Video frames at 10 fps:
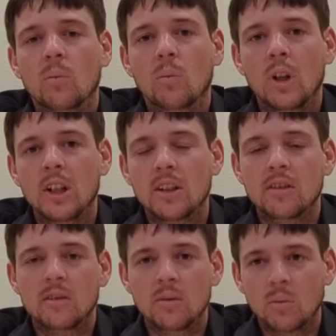We
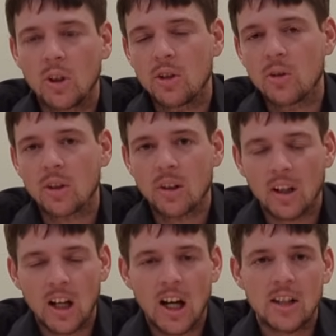do it a
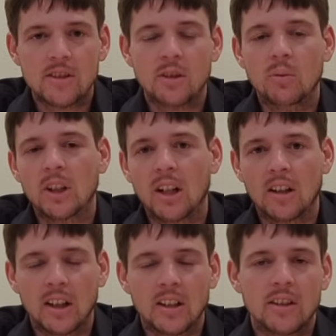lot, so we get
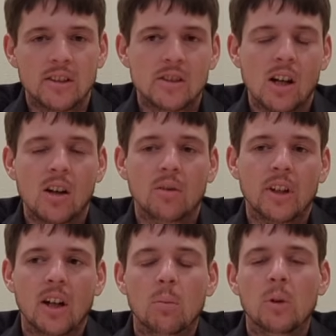like a discount
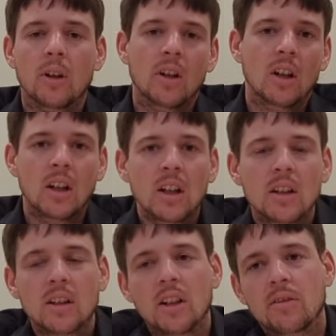now. But
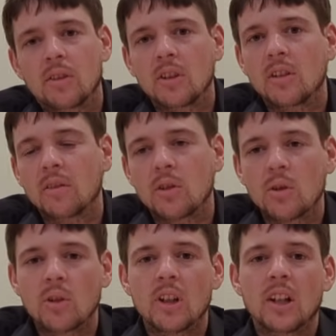if you're
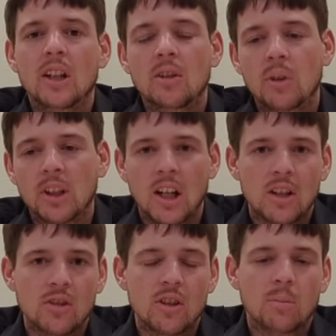doing it and you want to get
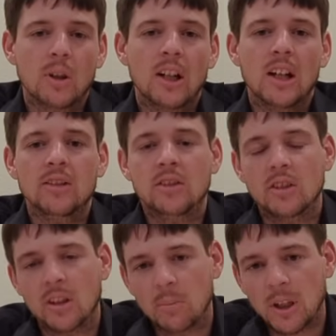engineer plans, or you're
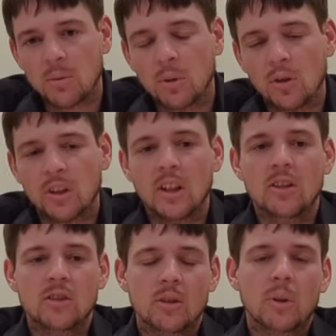going to make your builder get
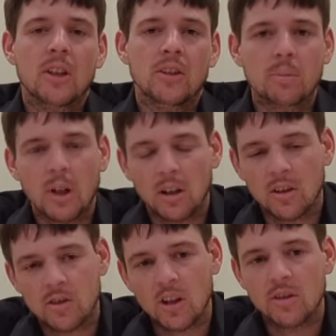engineer plans, he's probably
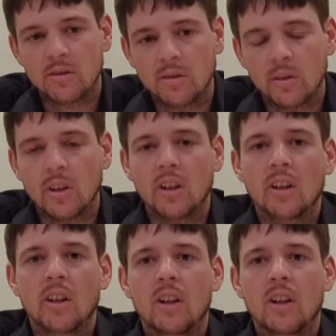going to charge you for it.